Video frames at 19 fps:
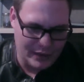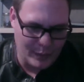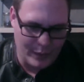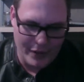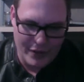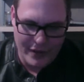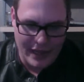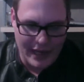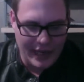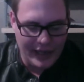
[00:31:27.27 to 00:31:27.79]
with
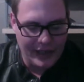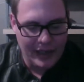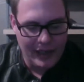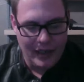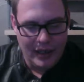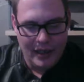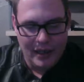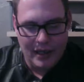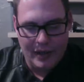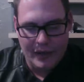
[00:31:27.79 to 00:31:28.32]
that
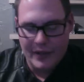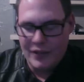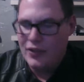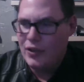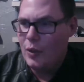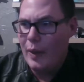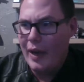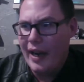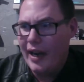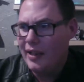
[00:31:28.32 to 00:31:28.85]
the
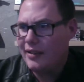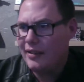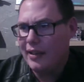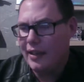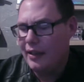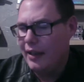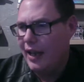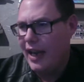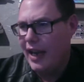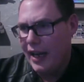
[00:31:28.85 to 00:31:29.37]
2 8s
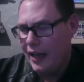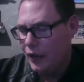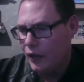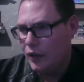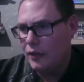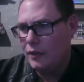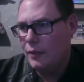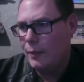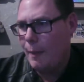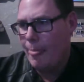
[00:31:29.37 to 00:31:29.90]
in the
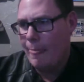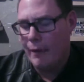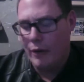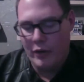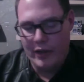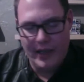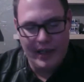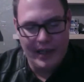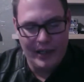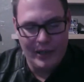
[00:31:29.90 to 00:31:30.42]
handle.
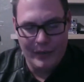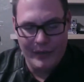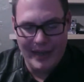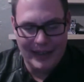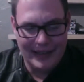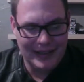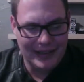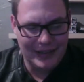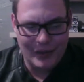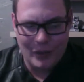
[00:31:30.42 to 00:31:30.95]
Okay, you
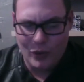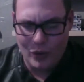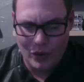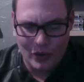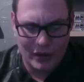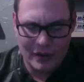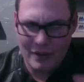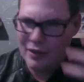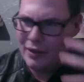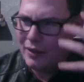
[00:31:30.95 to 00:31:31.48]
got
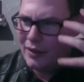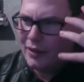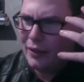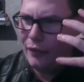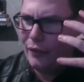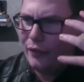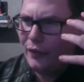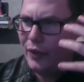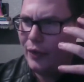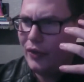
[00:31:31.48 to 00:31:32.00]
this
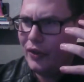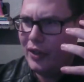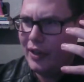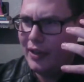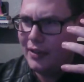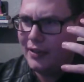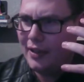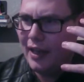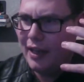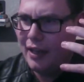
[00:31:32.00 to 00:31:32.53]
confusion
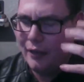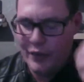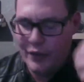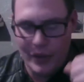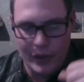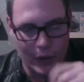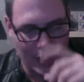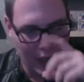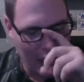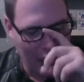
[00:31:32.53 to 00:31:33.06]
inside of
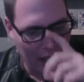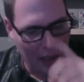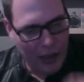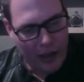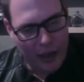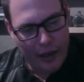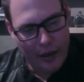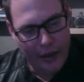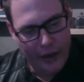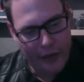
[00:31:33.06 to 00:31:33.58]
you
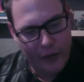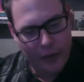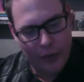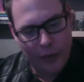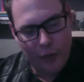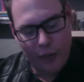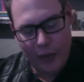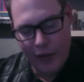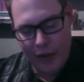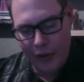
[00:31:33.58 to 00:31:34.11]
on
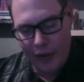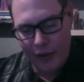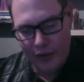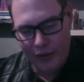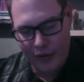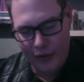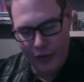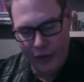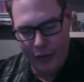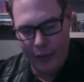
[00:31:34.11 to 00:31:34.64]
whether
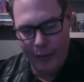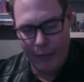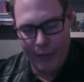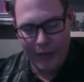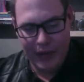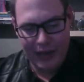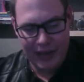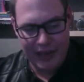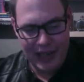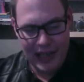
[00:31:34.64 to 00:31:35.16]
to
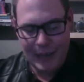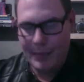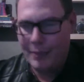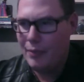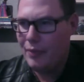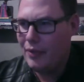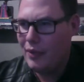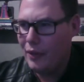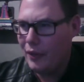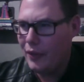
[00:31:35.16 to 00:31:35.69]
keep
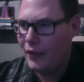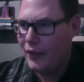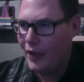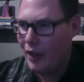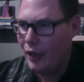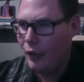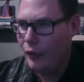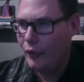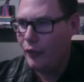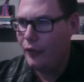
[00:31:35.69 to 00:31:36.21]

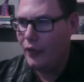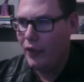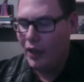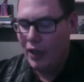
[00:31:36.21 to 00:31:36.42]
yourself